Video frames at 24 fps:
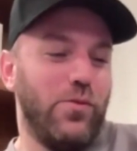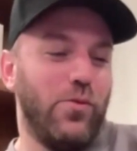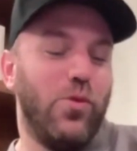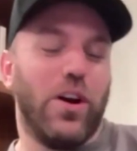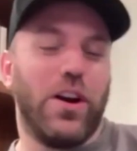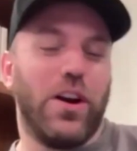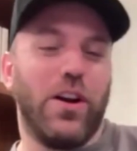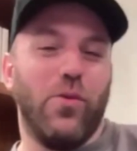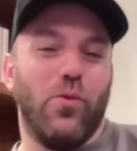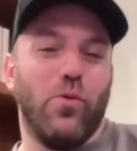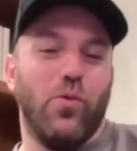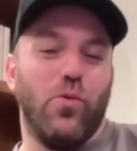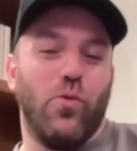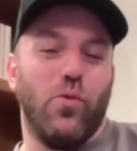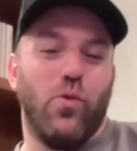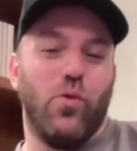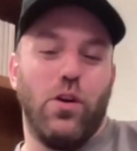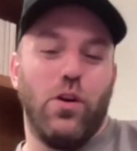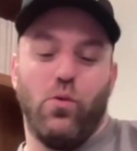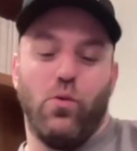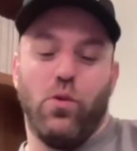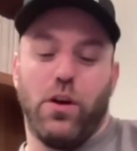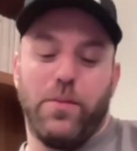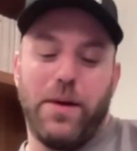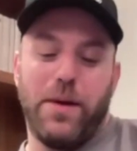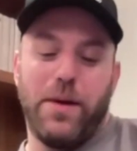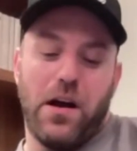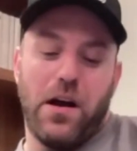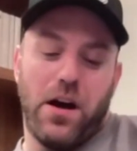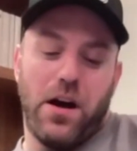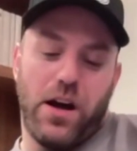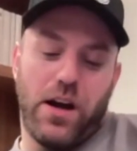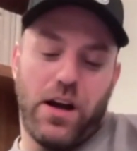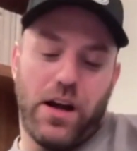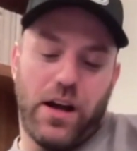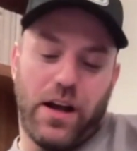What
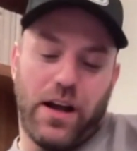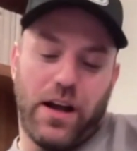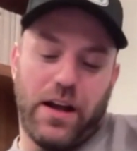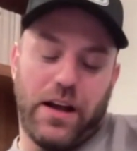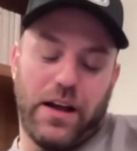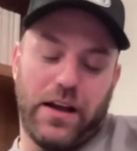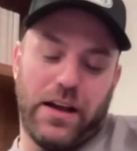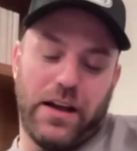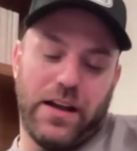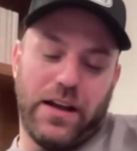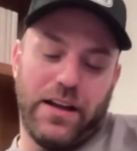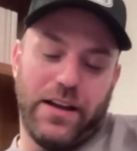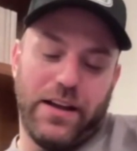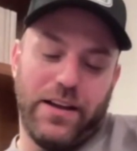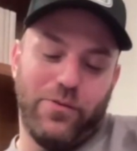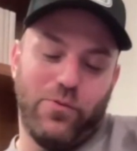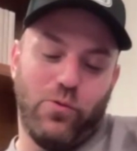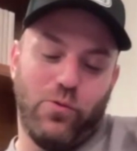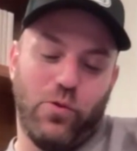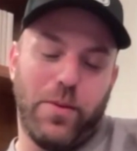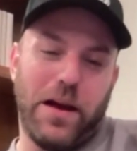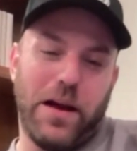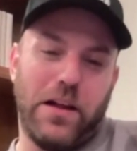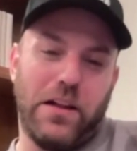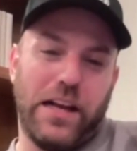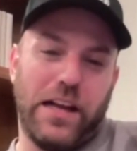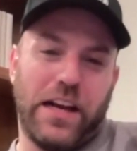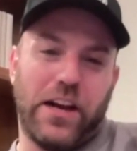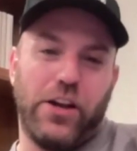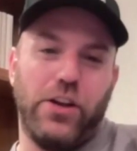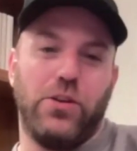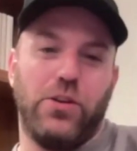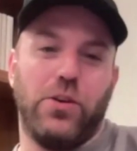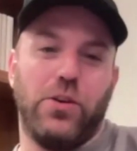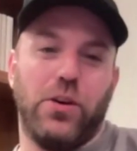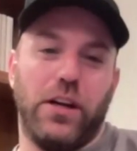about like
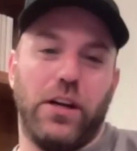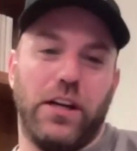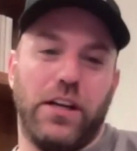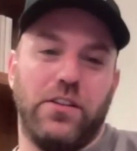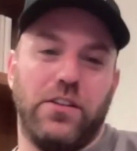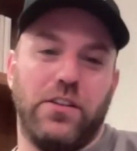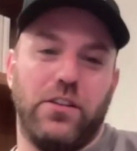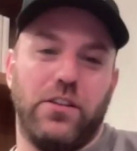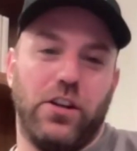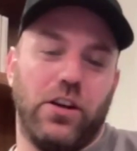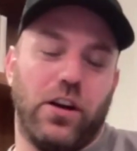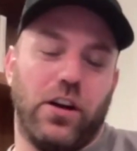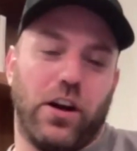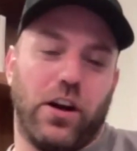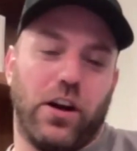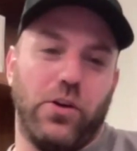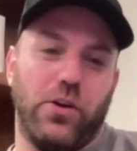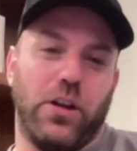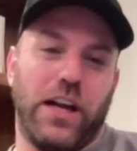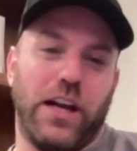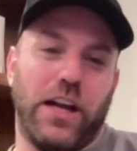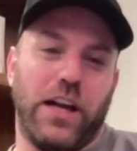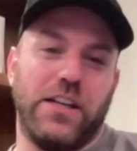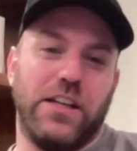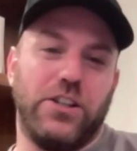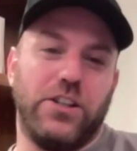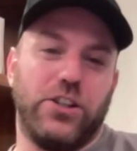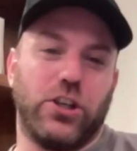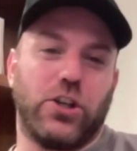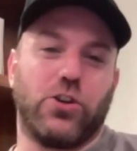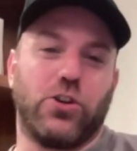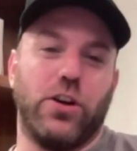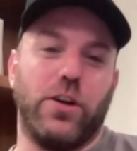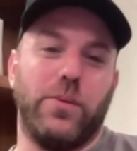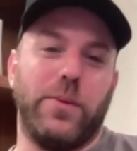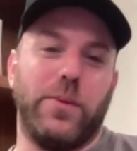are you like a
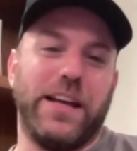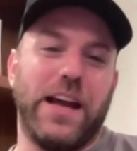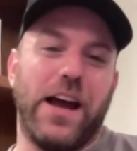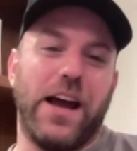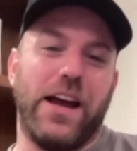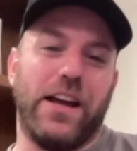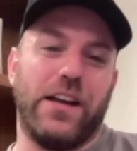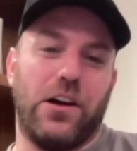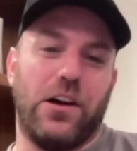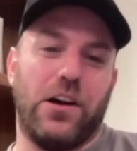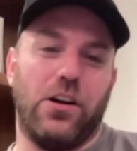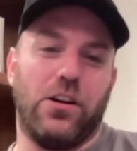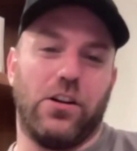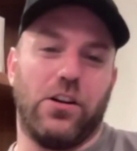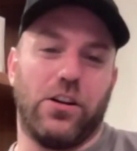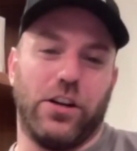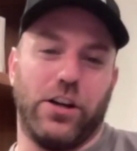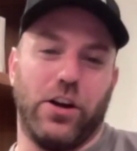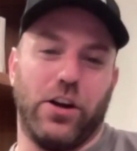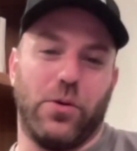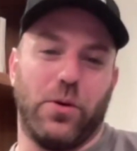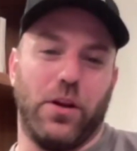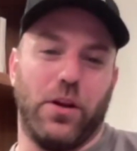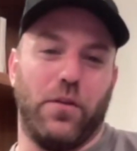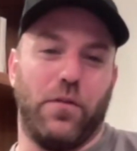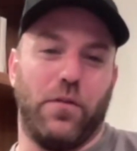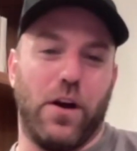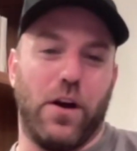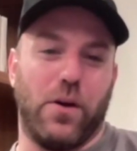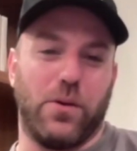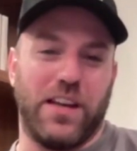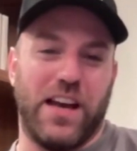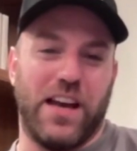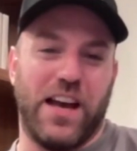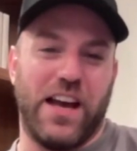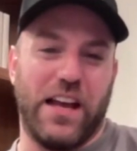Ninja Creamy guy at all, or you don't really
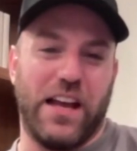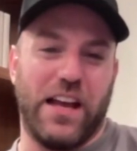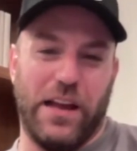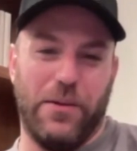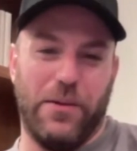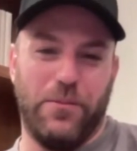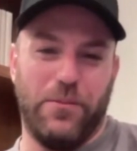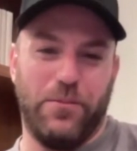fuck with that?